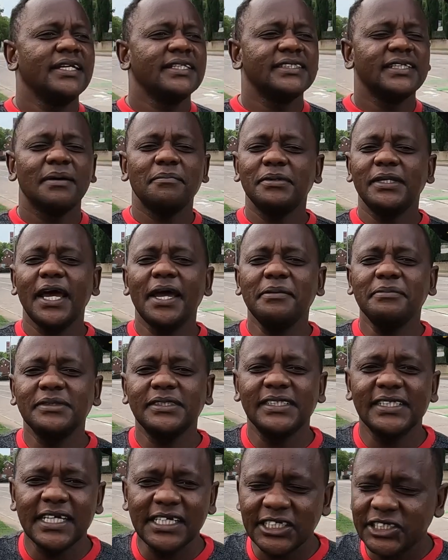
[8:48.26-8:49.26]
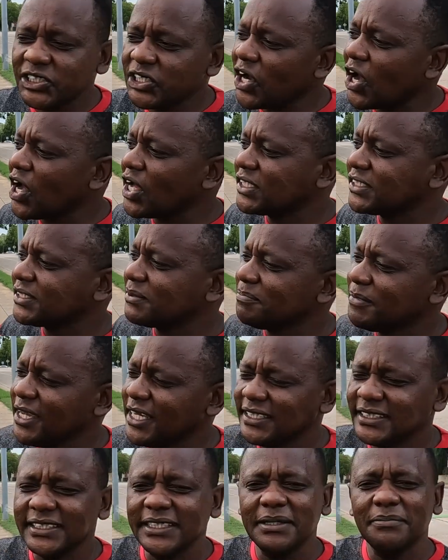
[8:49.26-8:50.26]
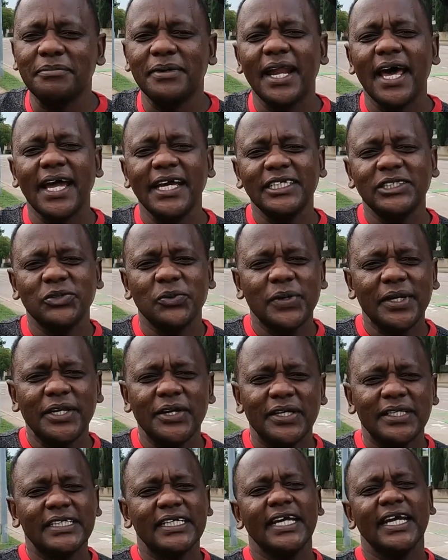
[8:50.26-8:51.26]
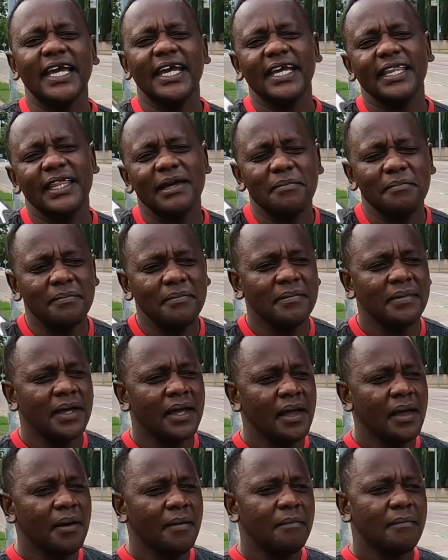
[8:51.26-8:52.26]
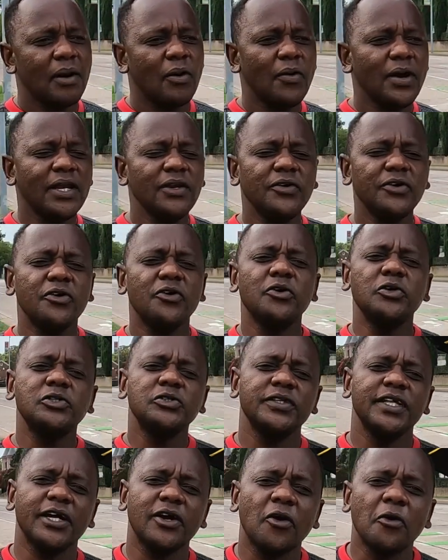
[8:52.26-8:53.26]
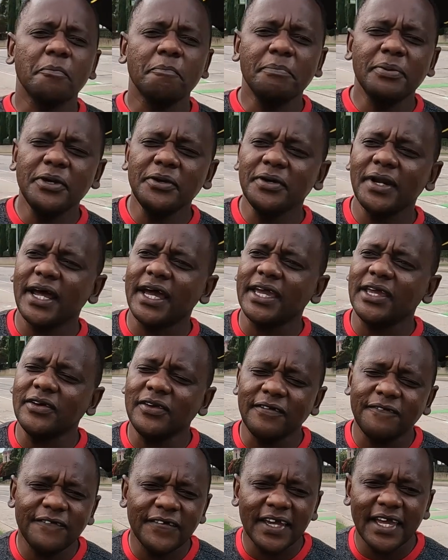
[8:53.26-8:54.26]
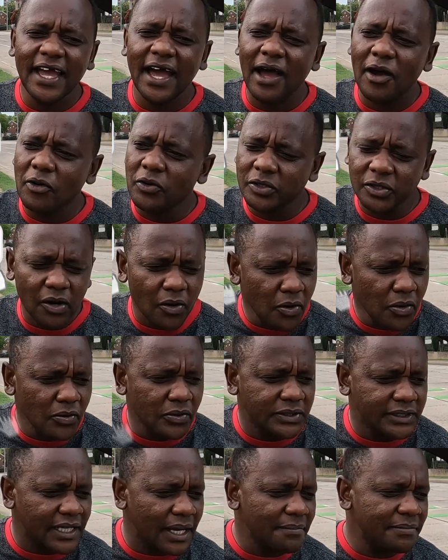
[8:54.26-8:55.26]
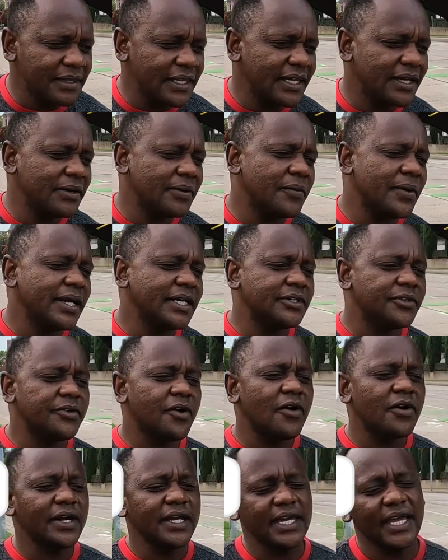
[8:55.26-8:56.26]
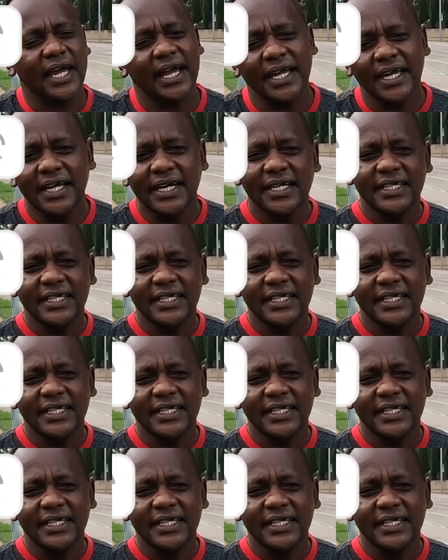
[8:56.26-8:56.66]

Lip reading: sometimes the shots may seem nice when you're taking them, but when you go to the computer, you'll figure out, oh, something went wrong here.